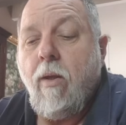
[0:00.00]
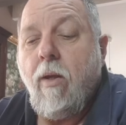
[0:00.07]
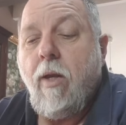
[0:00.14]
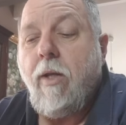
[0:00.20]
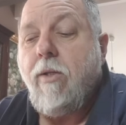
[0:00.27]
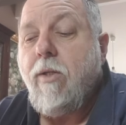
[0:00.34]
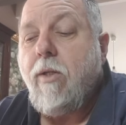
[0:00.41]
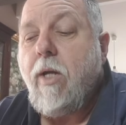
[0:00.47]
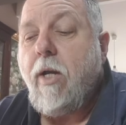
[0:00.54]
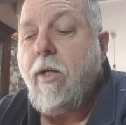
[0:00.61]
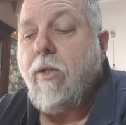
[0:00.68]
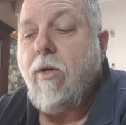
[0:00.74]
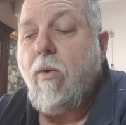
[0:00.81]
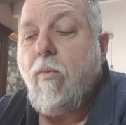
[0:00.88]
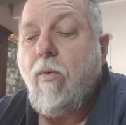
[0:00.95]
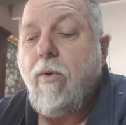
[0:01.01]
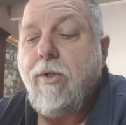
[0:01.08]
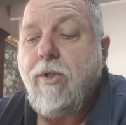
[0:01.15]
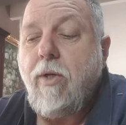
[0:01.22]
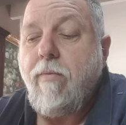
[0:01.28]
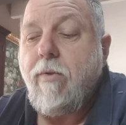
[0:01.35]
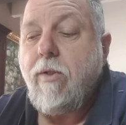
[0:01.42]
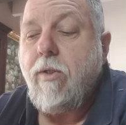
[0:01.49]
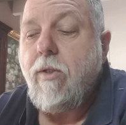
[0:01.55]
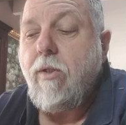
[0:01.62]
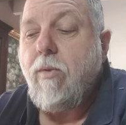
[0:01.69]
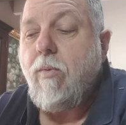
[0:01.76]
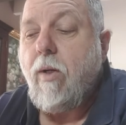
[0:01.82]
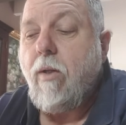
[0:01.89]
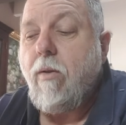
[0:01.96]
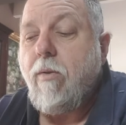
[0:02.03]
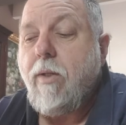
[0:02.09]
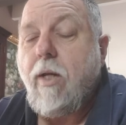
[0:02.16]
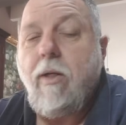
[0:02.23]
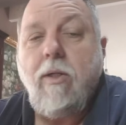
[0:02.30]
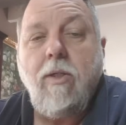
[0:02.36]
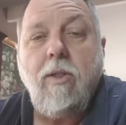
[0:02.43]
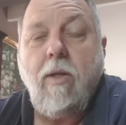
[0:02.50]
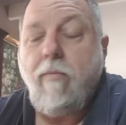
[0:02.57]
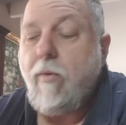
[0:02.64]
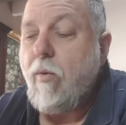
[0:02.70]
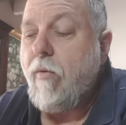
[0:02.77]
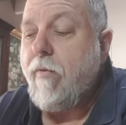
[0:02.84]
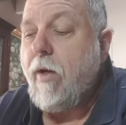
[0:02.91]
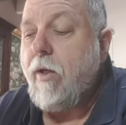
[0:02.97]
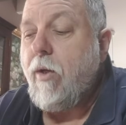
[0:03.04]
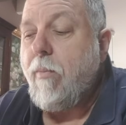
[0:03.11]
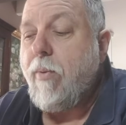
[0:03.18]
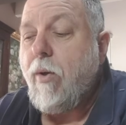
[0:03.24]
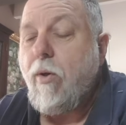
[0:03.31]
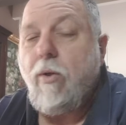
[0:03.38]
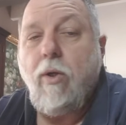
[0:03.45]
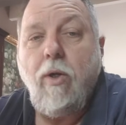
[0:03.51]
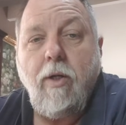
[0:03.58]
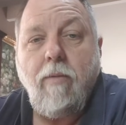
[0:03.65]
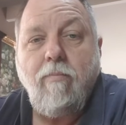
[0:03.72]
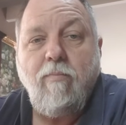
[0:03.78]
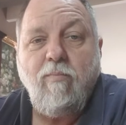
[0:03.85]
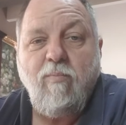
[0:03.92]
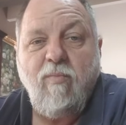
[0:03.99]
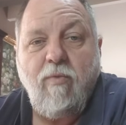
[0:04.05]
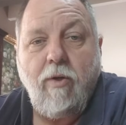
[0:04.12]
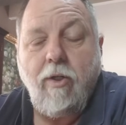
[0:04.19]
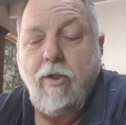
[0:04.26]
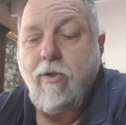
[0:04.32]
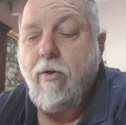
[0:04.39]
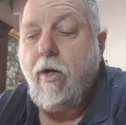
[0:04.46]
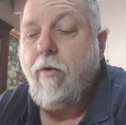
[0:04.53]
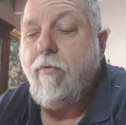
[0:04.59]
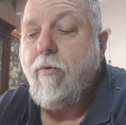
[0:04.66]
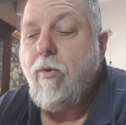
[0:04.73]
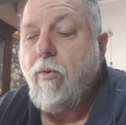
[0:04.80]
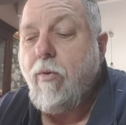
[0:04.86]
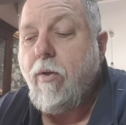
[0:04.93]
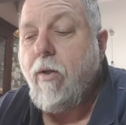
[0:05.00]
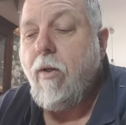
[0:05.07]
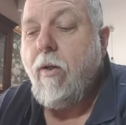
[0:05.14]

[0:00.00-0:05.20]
Instantaneous hot water services, well, they just give you a value per unit, very straightforward.